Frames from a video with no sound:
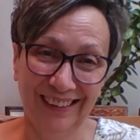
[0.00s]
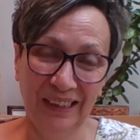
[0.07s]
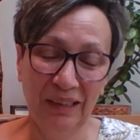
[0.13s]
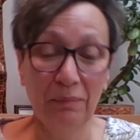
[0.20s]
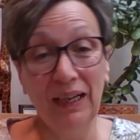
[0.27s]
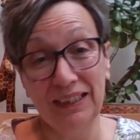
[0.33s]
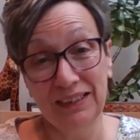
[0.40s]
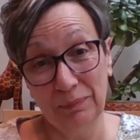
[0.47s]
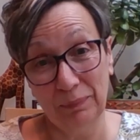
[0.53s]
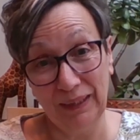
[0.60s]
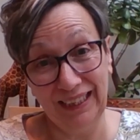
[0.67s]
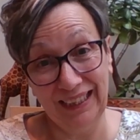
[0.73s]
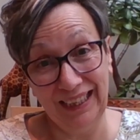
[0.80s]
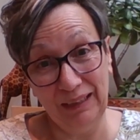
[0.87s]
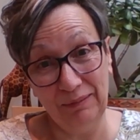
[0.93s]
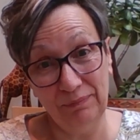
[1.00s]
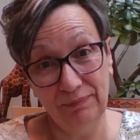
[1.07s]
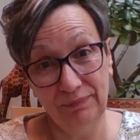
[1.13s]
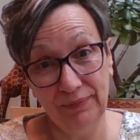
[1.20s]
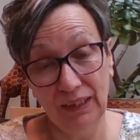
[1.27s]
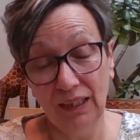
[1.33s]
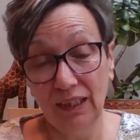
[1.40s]
back to B&M
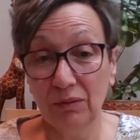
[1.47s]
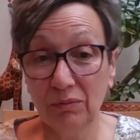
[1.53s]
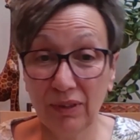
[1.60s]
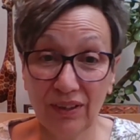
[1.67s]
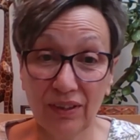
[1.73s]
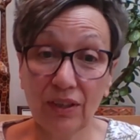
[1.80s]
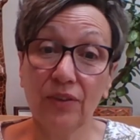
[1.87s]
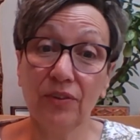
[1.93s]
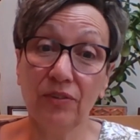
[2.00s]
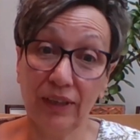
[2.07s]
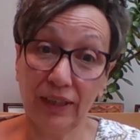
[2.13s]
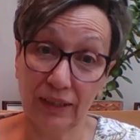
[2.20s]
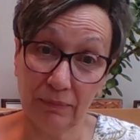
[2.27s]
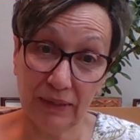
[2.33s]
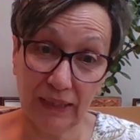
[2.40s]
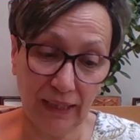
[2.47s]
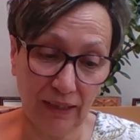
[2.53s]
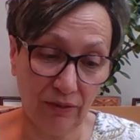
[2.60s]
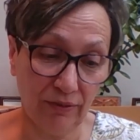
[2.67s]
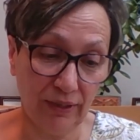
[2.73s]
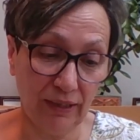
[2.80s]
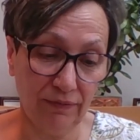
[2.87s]
with 3 of them to get a
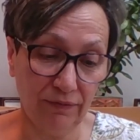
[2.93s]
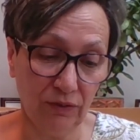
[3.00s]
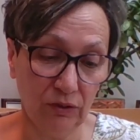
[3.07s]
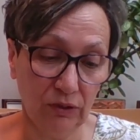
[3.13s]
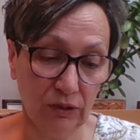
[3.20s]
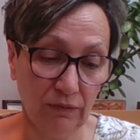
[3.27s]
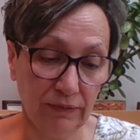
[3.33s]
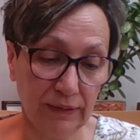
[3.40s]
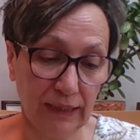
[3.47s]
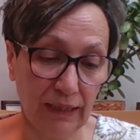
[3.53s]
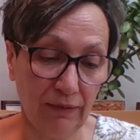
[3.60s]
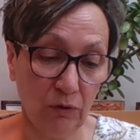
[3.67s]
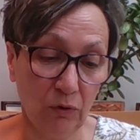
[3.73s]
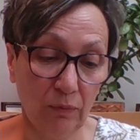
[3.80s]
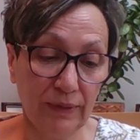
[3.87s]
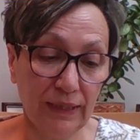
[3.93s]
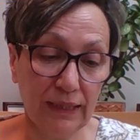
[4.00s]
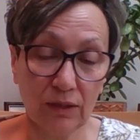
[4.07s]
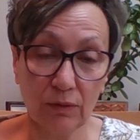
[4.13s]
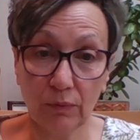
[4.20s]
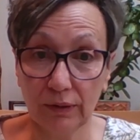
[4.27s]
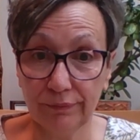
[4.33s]
refund. Obviously I've opened this
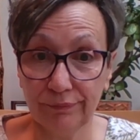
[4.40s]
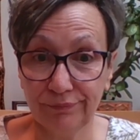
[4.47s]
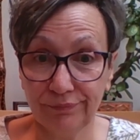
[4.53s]
one.